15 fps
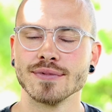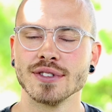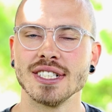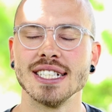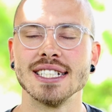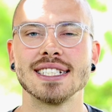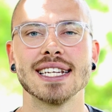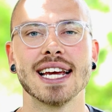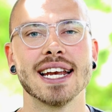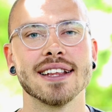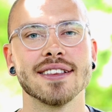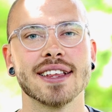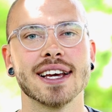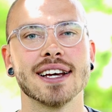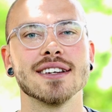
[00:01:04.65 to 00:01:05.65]
She's
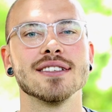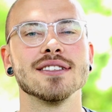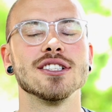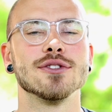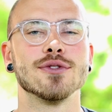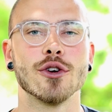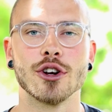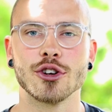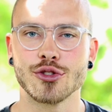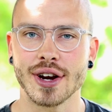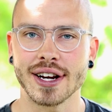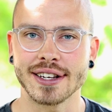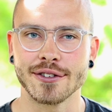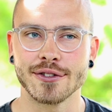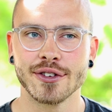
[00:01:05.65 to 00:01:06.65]
standing there, she's very
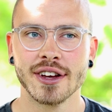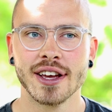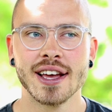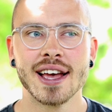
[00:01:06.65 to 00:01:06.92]
attractive,